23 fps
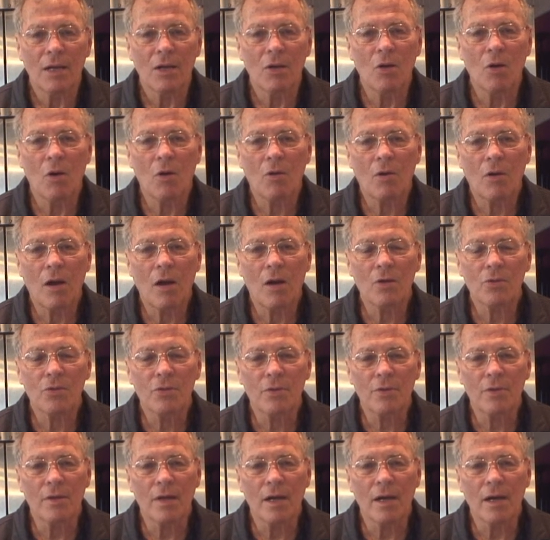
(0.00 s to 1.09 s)
go
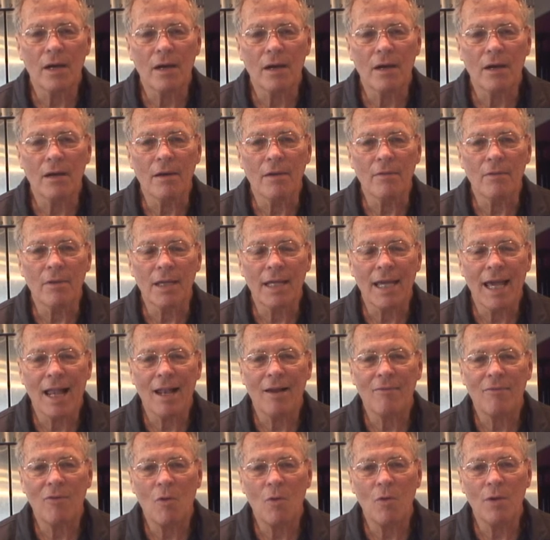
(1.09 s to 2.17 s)
across uh, the
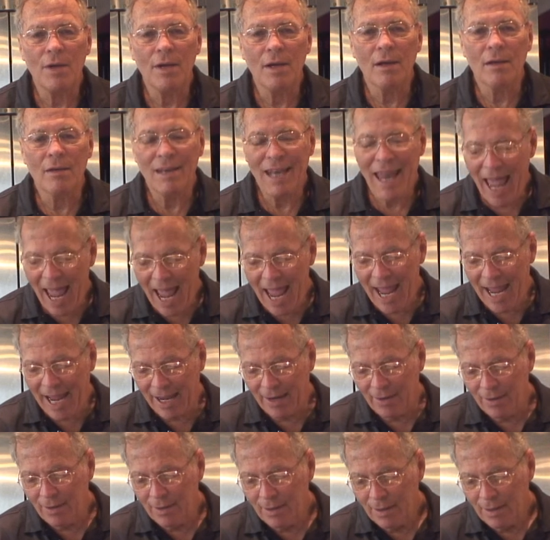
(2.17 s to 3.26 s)
California
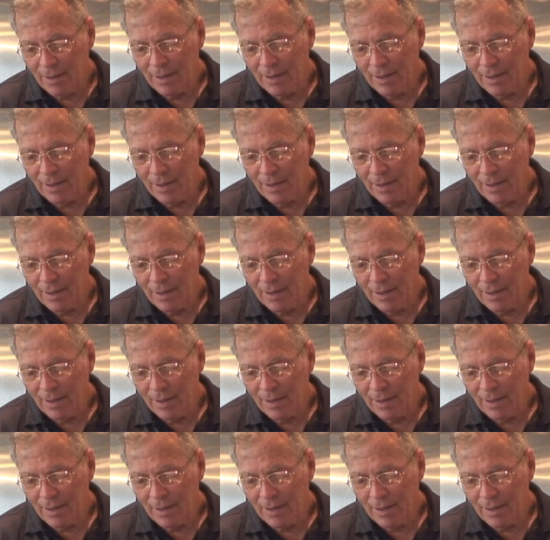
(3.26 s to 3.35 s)
line